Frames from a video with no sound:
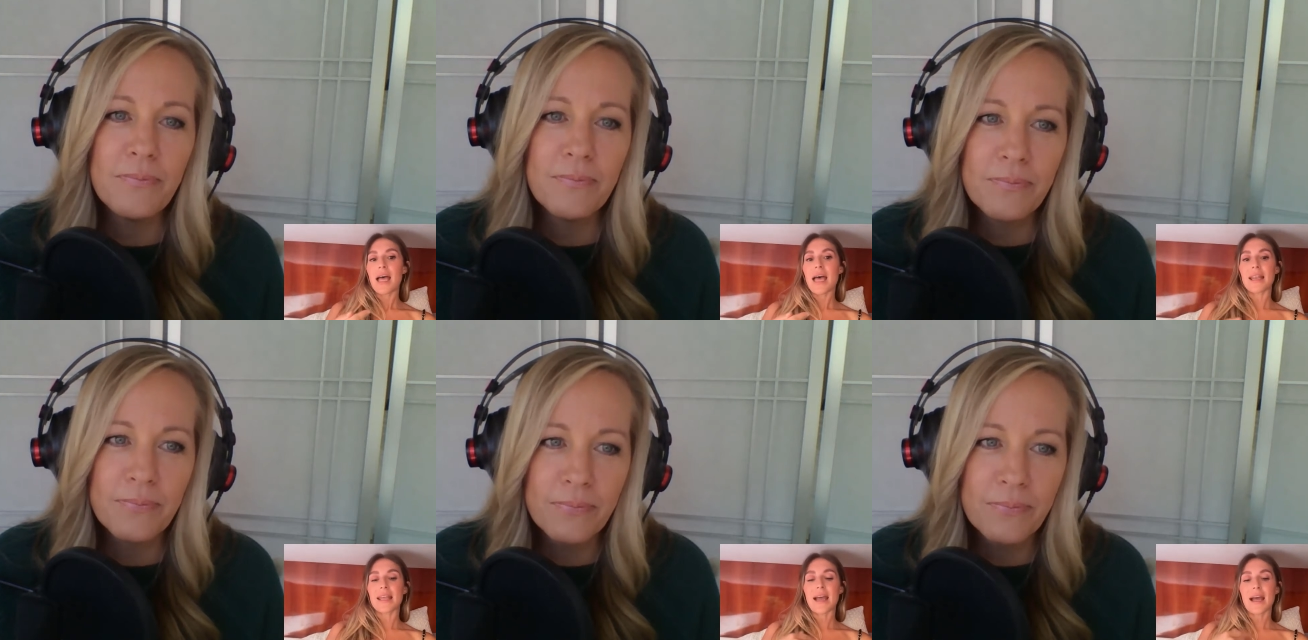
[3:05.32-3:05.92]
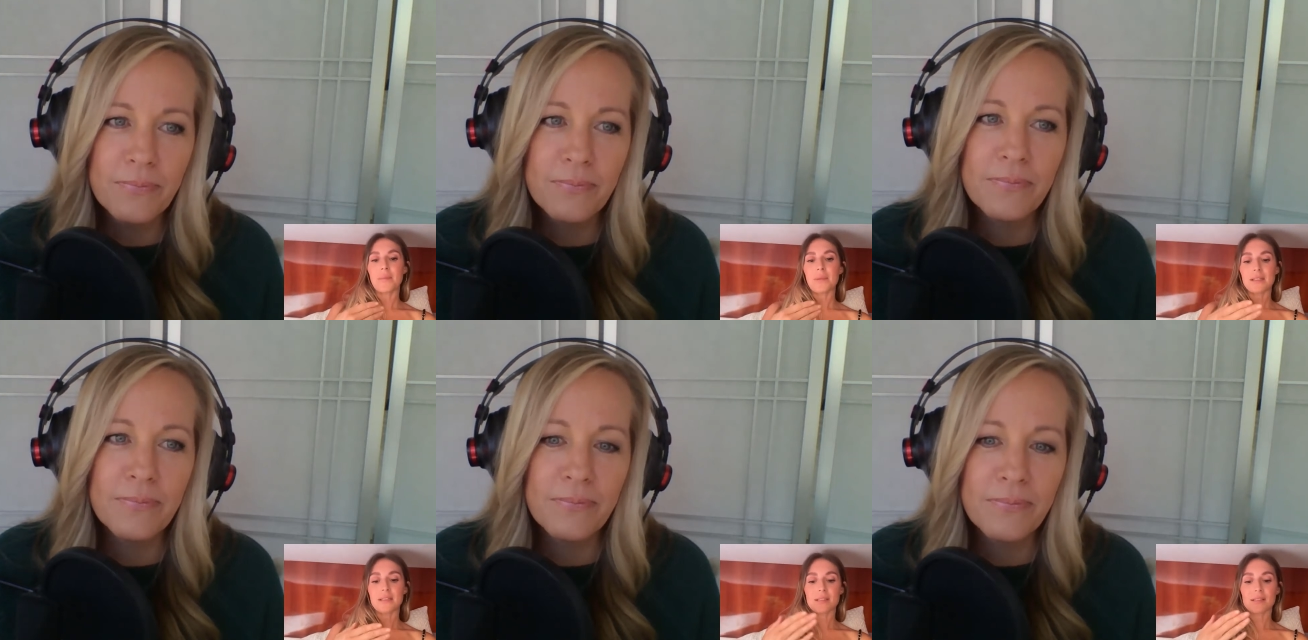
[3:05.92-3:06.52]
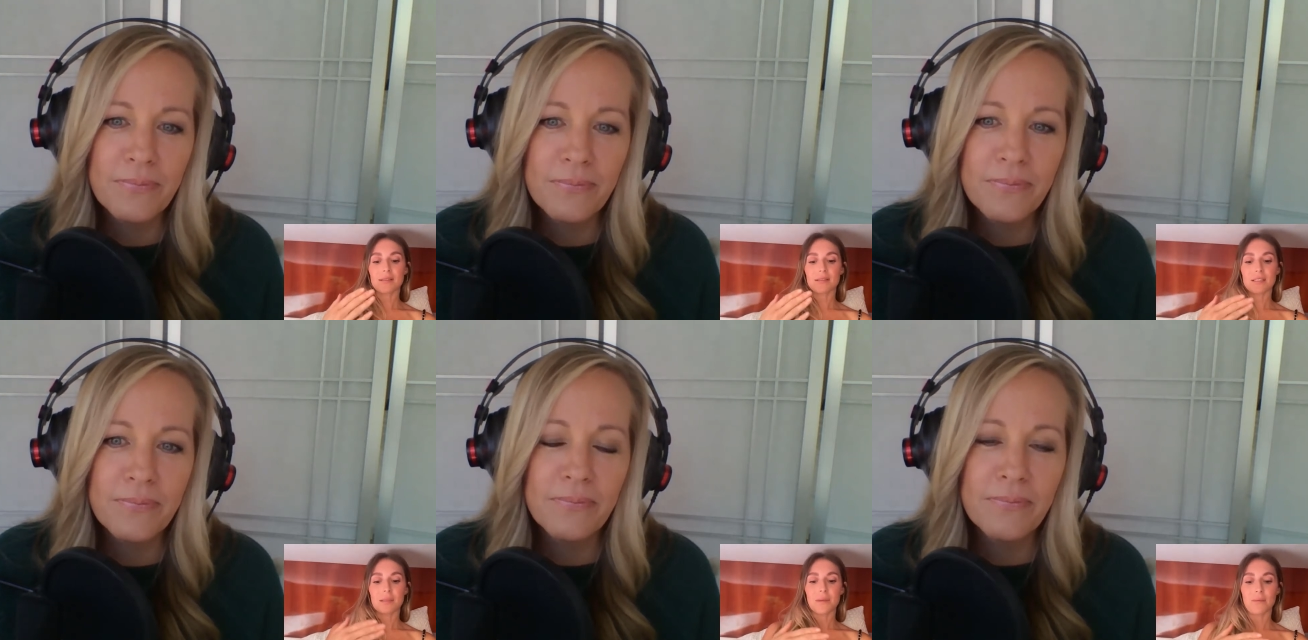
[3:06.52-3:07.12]
Speaker 1: and it happens
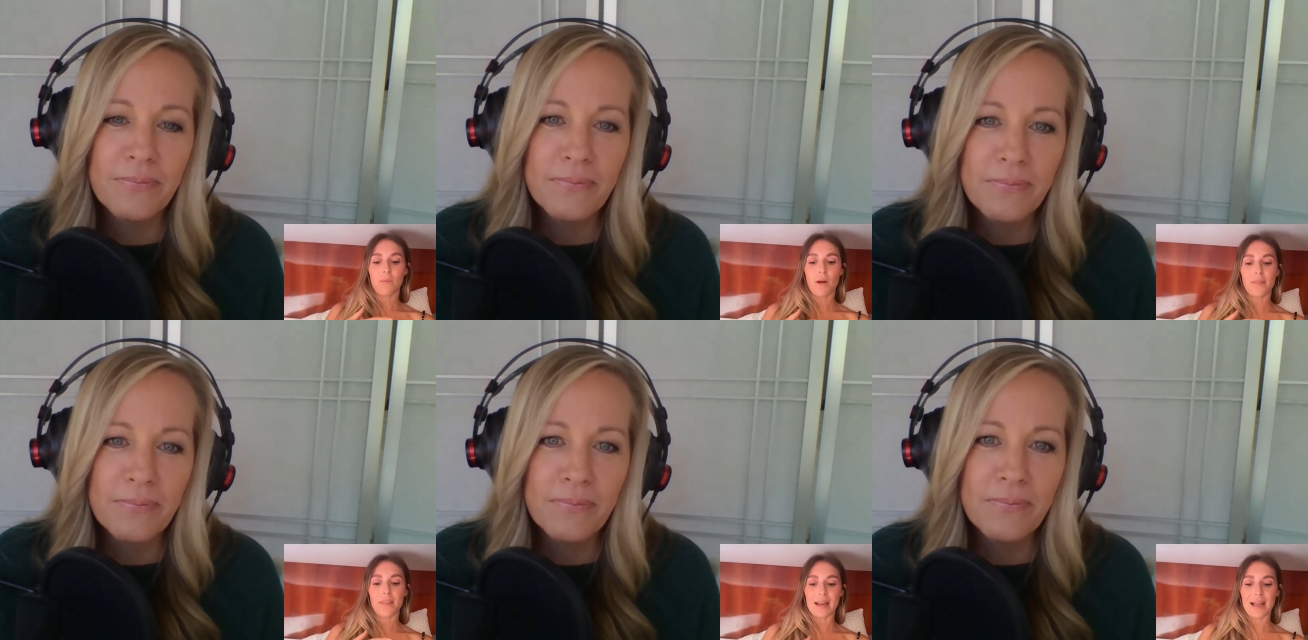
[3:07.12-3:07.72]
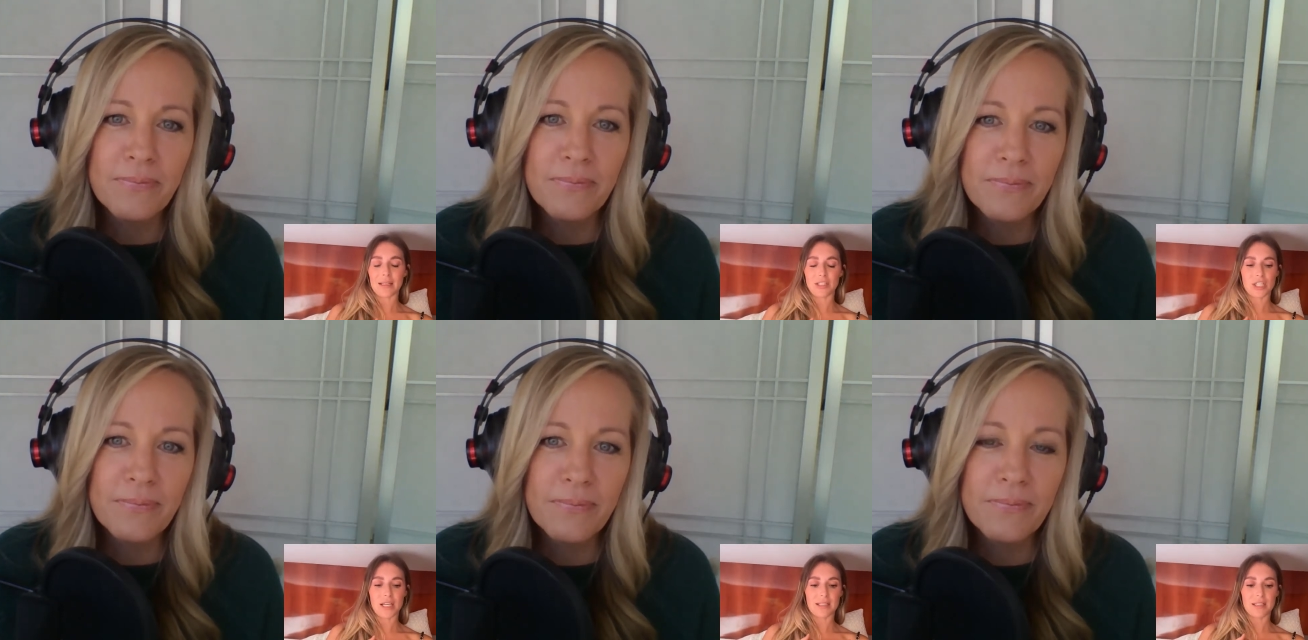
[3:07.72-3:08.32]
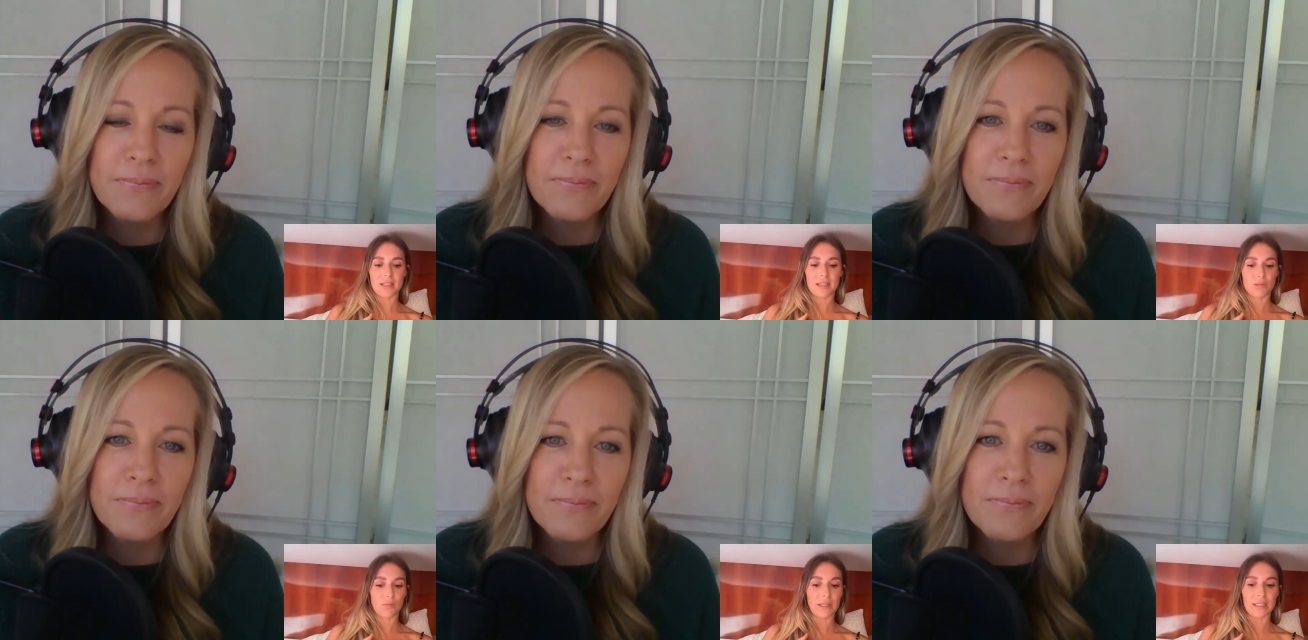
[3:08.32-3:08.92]
to be one that
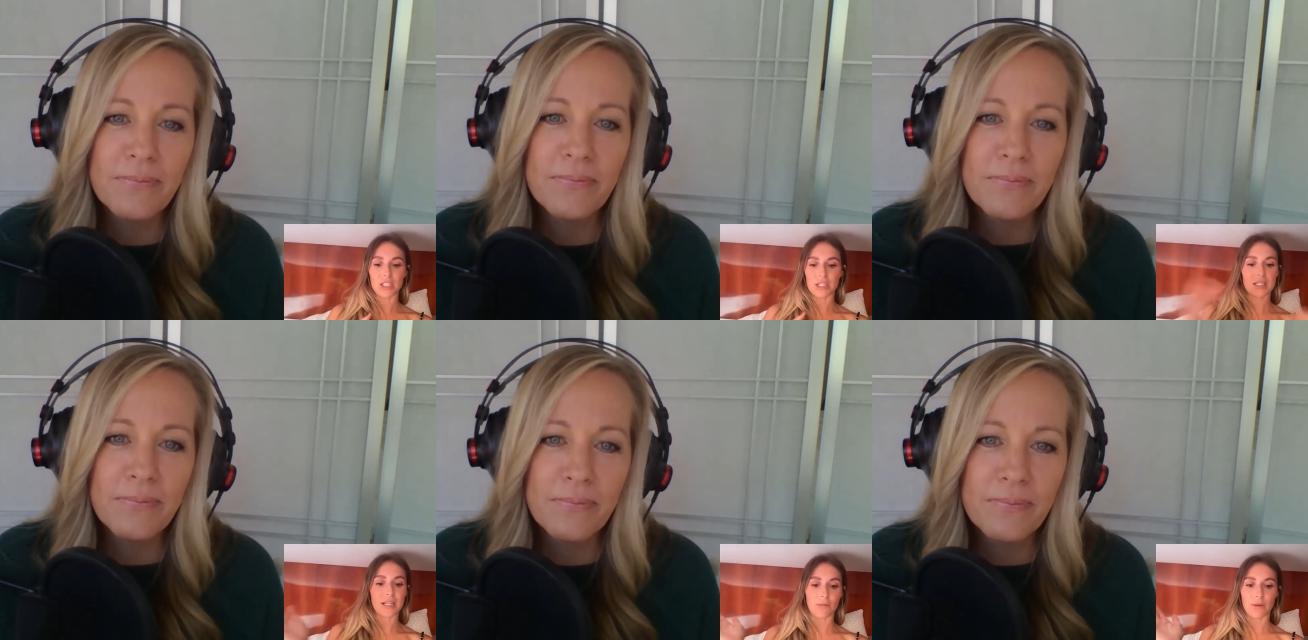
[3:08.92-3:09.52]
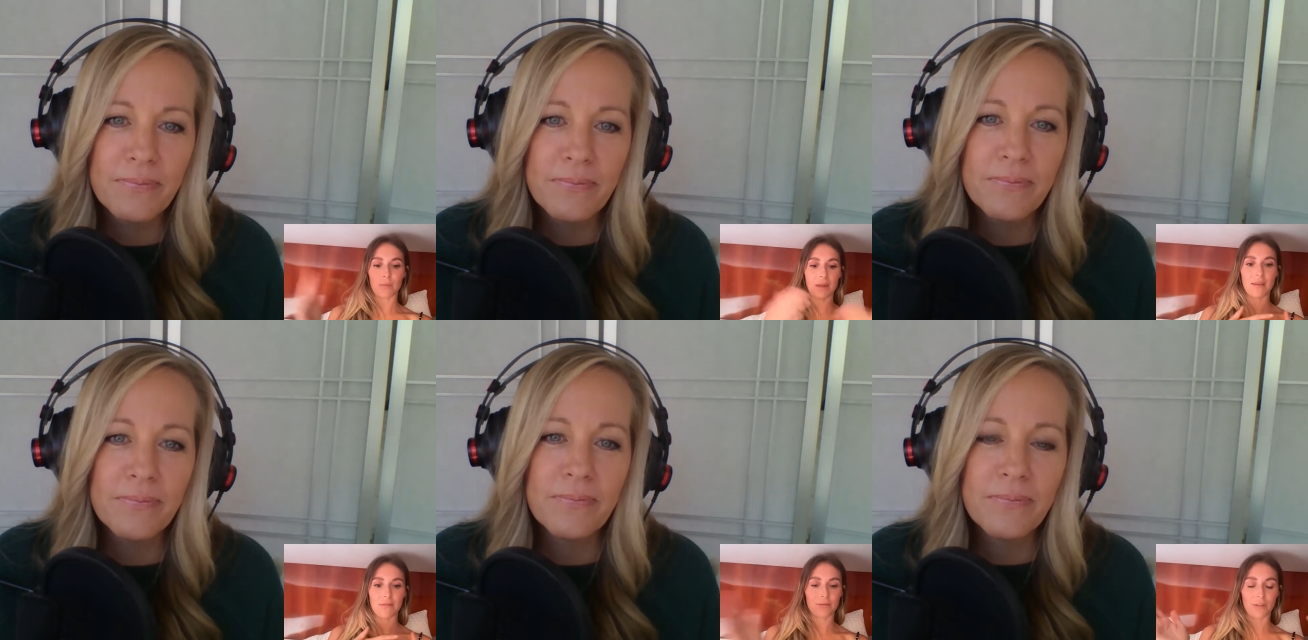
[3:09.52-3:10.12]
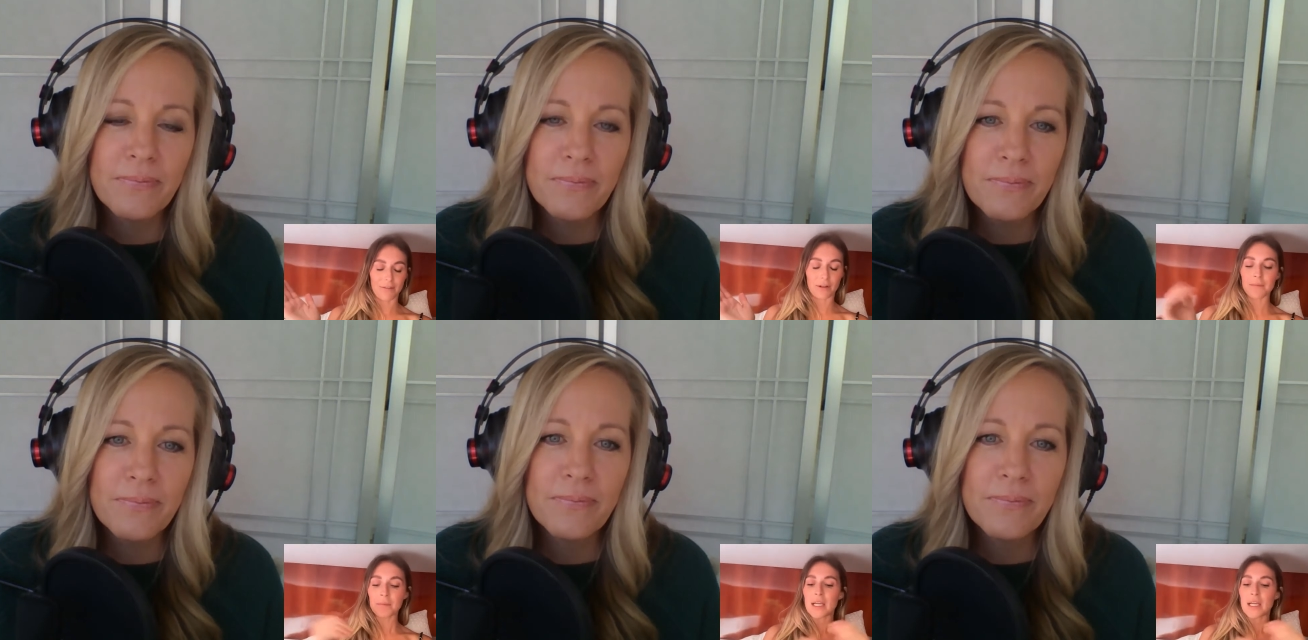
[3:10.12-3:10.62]
it's really just stuck with me forever.